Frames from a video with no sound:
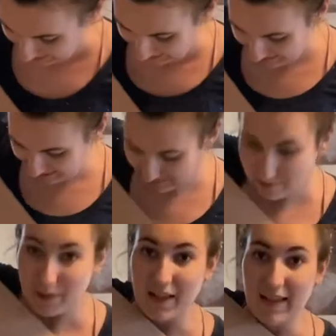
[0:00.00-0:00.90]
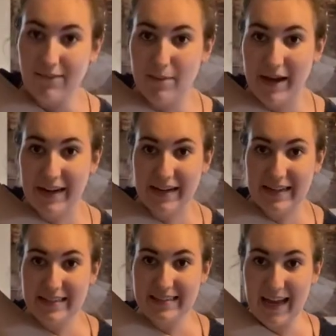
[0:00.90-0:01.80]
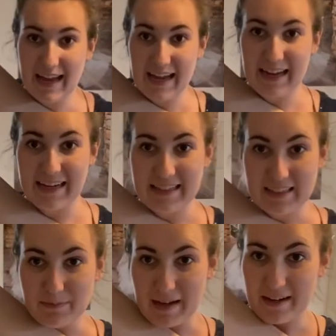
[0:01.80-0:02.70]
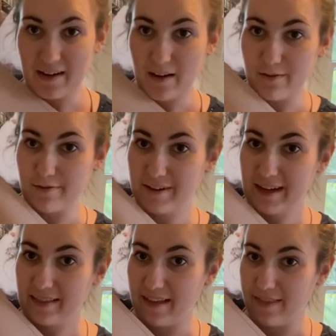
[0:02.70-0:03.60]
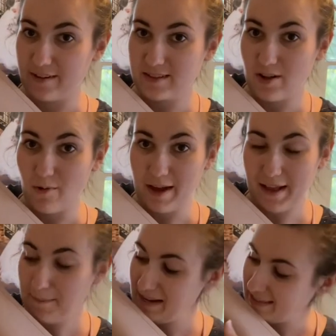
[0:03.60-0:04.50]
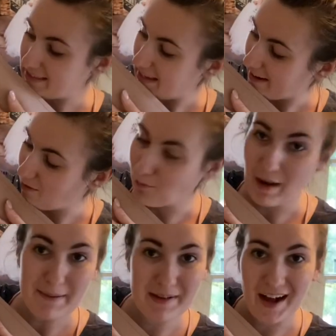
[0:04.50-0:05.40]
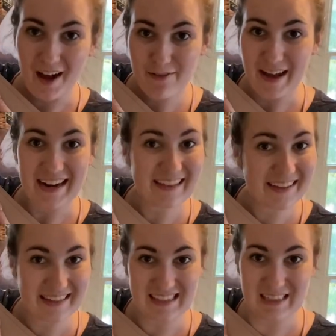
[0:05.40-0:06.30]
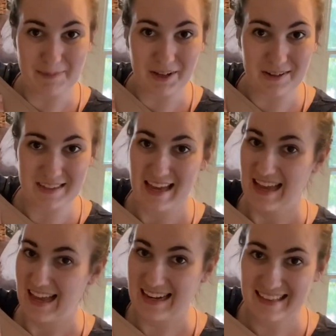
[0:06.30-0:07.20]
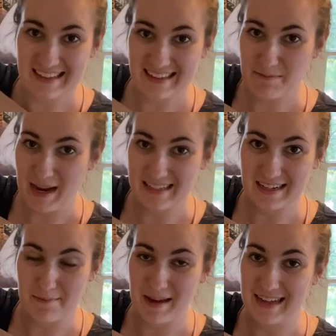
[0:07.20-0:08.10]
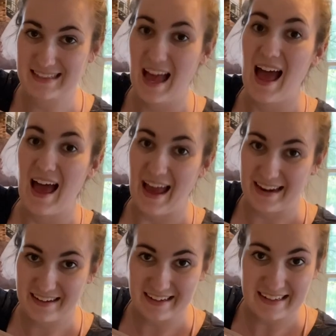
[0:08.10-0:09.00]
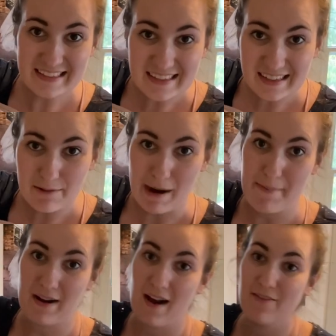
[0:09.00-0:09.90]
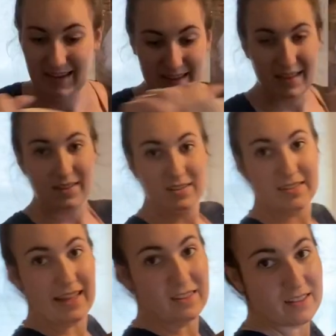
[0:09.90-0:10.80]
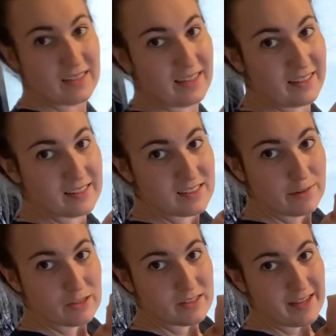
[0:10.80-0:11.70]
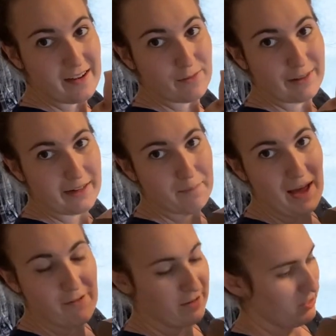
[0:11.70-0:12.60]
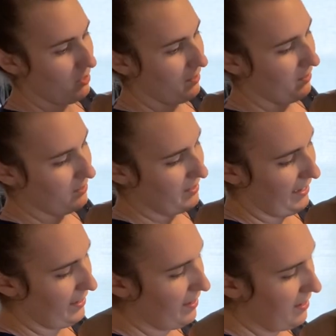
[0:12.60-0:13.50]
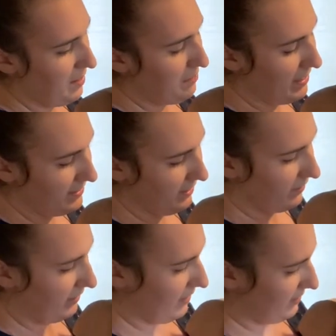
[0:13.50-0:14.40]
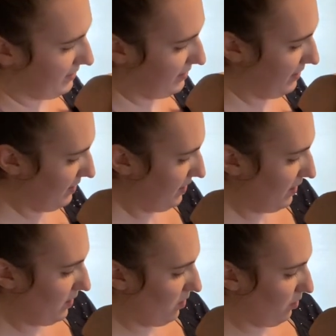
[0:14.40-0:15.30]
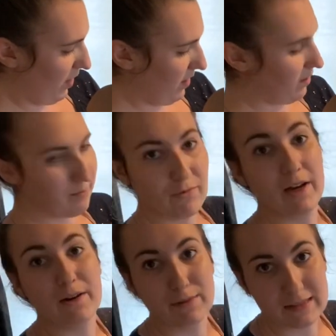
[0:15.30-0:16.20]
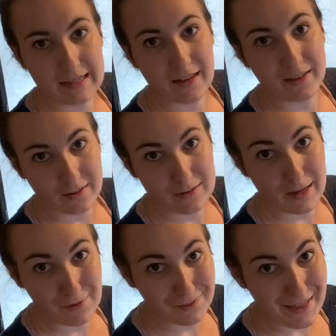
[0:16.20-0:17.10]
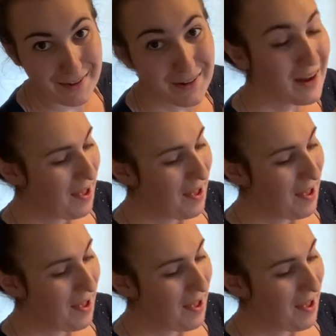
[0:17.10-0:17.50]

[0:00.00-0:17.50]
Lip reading: And what I love about it is that it is made of vegan leather. So what that means is I can wipe it off, anything that spills, anything that makes it a mess, I can easily wipe it off. The other side looks like this. So it's just kind of like a matte finish on the other side. Basically, it's, you know, like what you would see on the other side of leather.